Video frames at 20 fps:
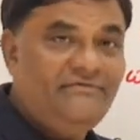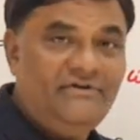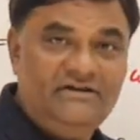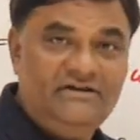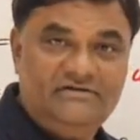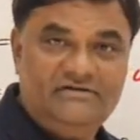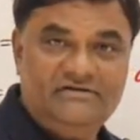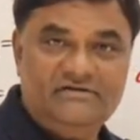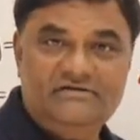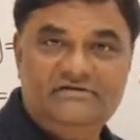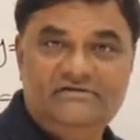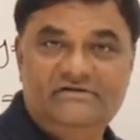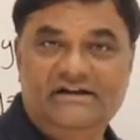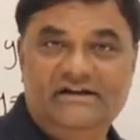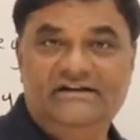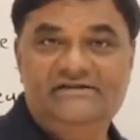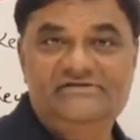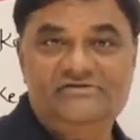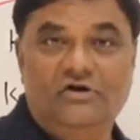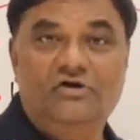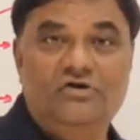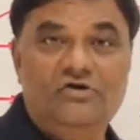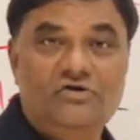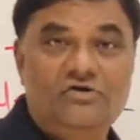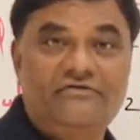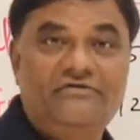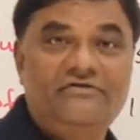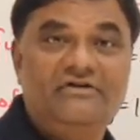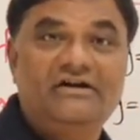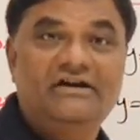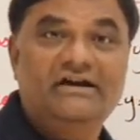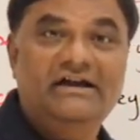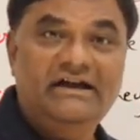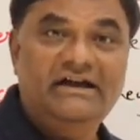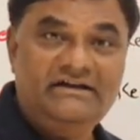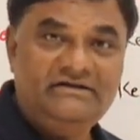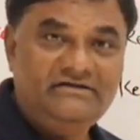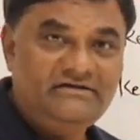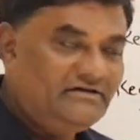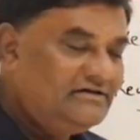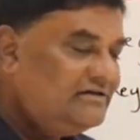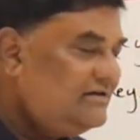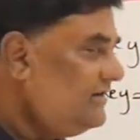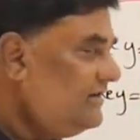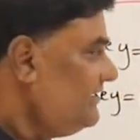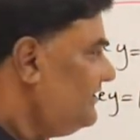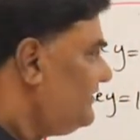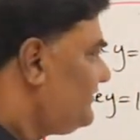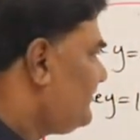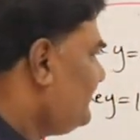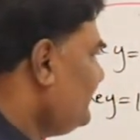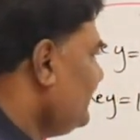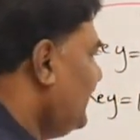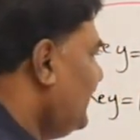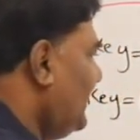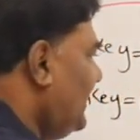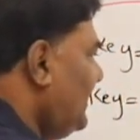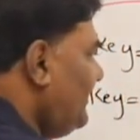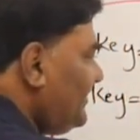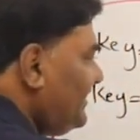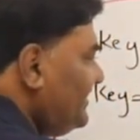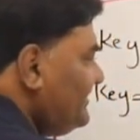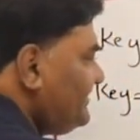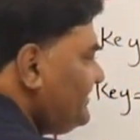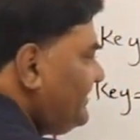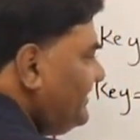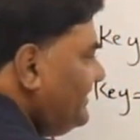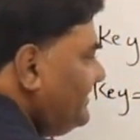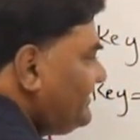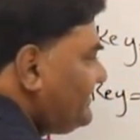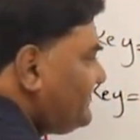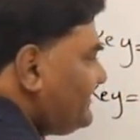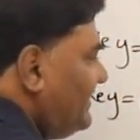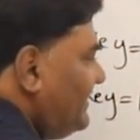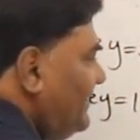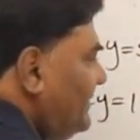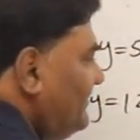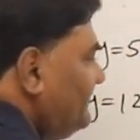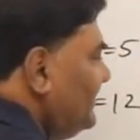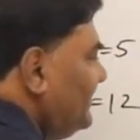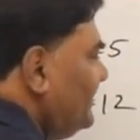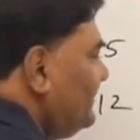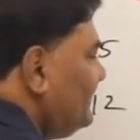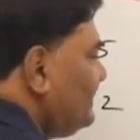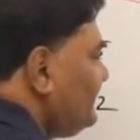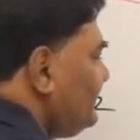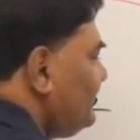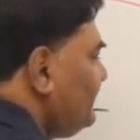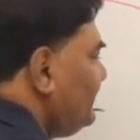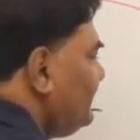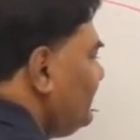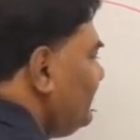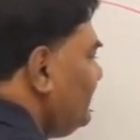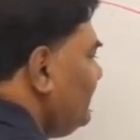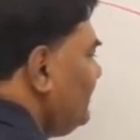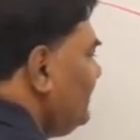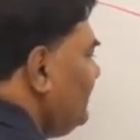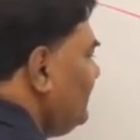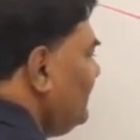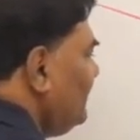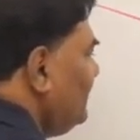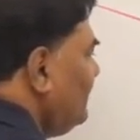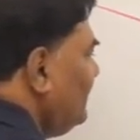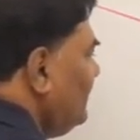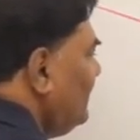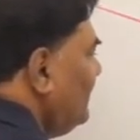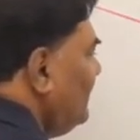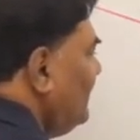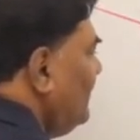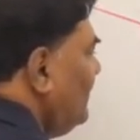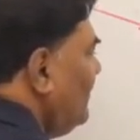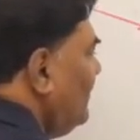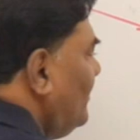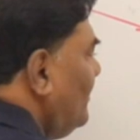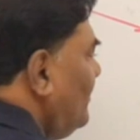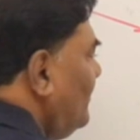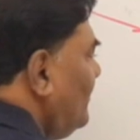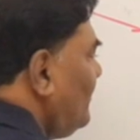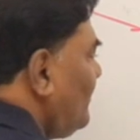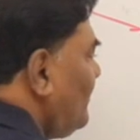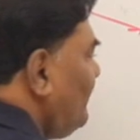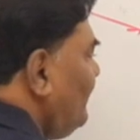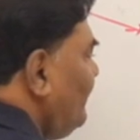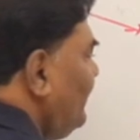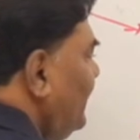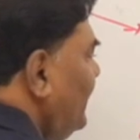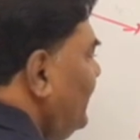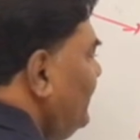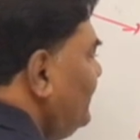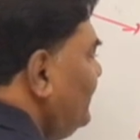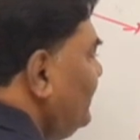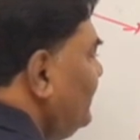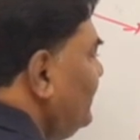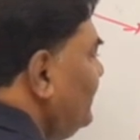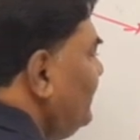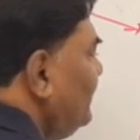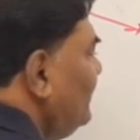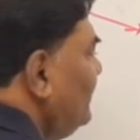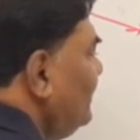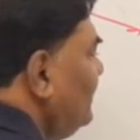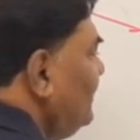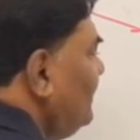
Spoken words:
1, that is order of n. So the average case time is order of n.